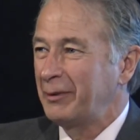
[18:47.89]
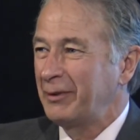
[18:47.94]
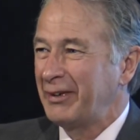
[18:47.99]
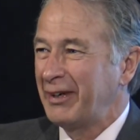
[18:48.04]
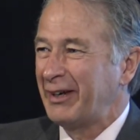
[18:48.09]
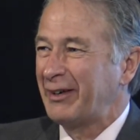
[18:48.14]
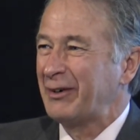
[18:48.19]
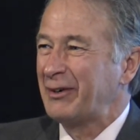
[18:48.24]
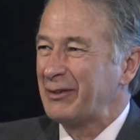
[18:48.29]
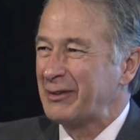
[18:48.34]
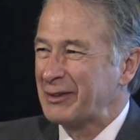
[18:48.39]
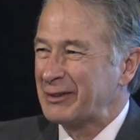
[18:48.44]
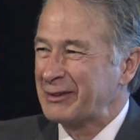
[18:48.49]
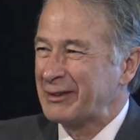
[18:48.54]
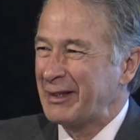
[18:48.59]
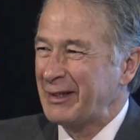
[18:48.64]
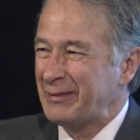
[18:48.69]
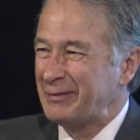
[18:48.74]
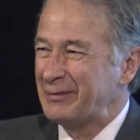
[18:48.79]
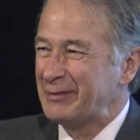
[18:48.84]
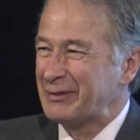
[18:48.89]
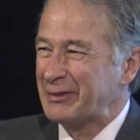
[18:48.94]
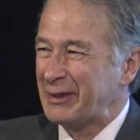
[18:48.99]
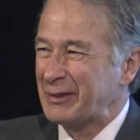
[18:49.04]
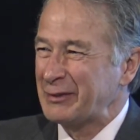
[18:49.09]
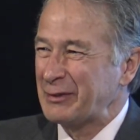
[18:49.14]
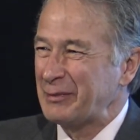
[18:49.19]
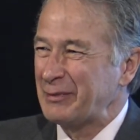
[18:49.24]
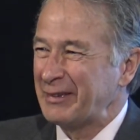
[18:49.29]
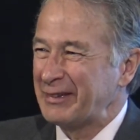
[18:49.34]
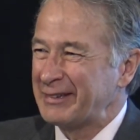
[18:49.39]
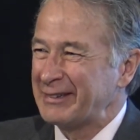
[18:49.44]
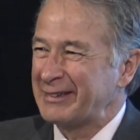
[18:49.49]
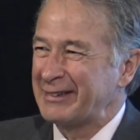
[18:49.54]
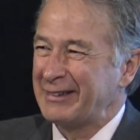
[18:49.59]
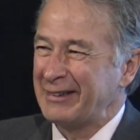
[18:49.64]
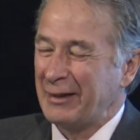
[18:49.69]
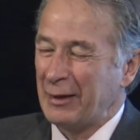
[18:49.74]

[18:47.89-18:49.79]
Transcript: would echo the same sentiment.